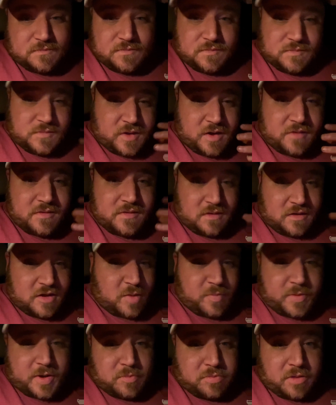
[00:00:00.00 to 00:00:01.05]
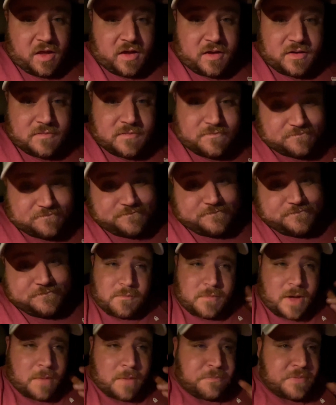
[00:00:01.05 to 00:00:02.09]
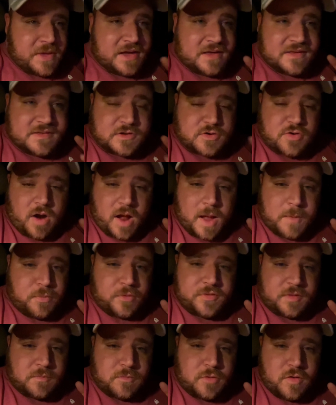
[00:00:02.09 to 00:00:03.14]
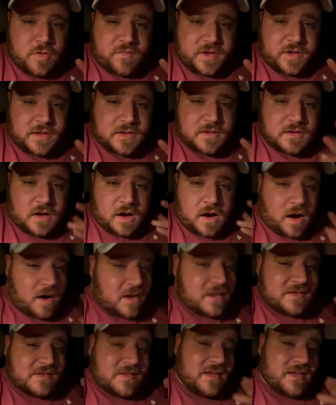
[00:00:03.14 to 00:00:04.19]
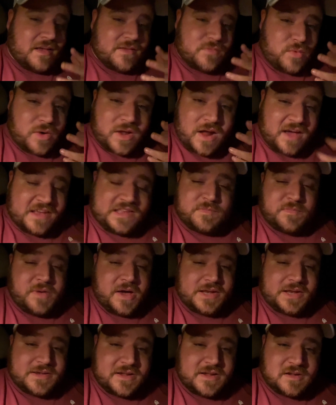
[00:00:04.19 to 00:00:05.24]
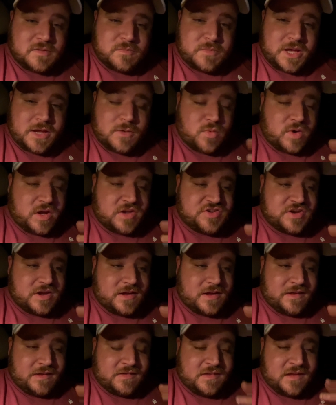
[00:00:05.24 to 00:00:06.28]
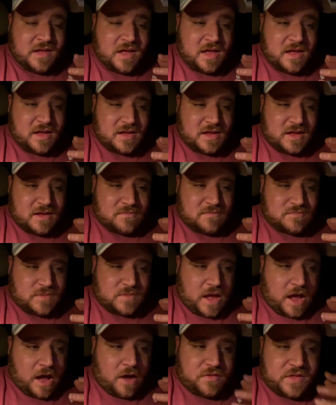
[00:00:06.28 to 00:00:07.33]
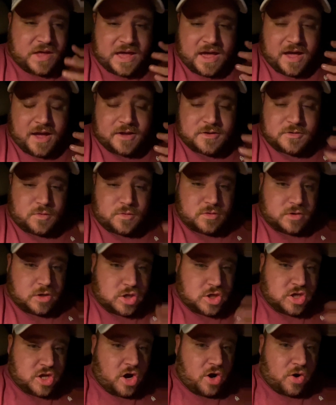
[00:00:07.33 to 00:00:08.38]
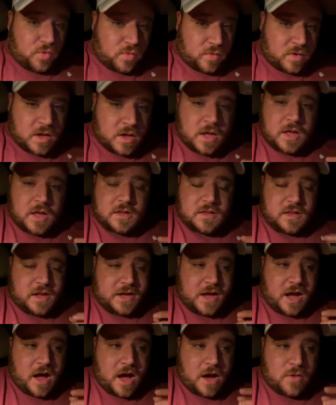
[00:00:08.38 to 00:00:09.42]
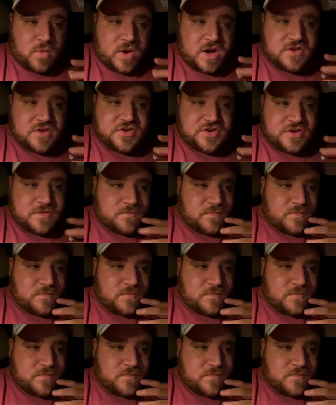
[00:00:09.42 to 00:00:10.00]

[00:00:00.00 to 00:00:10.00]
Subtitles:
a little bit of blood. My biggest gripe with the movie, honestly, is what I expected it to be, which is how they handled Noel. Like, I wish